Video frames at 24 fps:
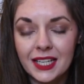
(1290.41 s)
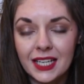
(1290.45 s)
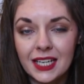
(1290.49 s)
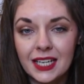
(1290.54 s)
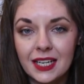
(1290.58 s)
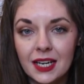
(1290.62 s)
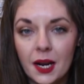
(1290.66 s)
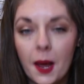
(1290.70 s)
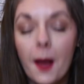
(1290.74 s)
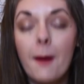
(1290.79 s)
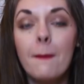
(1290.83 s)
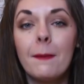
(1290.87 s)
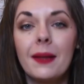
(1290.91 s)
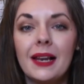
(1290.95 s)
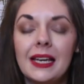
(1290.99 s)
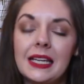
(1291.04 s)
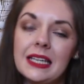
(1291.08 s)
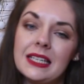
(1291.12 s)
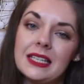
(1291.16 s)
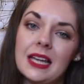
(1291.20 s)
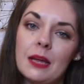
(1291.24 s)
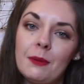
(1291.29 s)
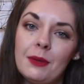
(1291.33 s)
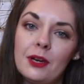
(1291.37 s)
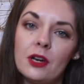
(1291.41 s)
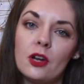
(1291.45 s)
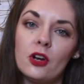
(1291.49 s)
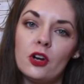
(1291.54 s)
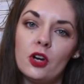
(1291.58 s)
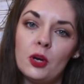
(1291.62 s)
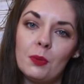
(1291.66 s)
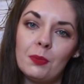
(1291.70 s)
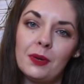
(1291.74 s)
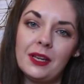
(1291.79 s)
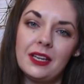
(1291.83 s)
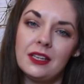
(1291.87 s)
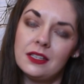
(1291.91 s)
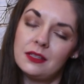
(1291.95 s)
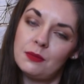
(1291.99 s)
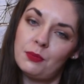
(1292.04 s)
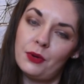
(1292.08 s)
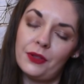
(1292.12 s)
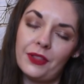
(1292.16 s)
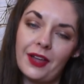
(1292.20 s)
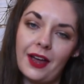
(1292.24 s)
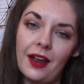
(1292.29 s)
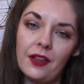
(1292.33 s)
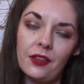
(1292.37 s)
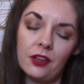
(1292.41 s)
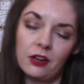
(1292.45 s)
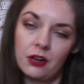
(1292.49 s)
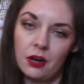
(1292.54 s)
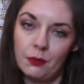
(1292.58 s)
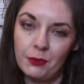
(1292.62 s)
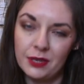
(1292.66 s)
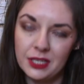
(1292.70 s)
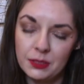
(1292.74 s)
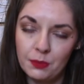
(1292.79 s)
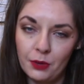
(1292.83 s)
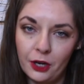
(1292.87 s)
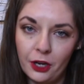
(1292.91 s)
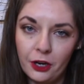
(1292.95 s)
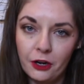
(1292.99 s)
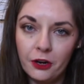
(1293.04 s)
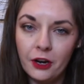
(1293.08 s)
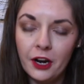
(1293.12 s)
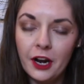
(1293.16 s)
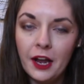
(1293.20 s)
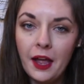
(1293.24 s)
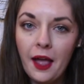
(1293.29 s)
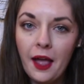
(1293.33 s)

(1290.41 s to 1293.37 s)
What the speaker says: then please let me know. Please put that in the comments below.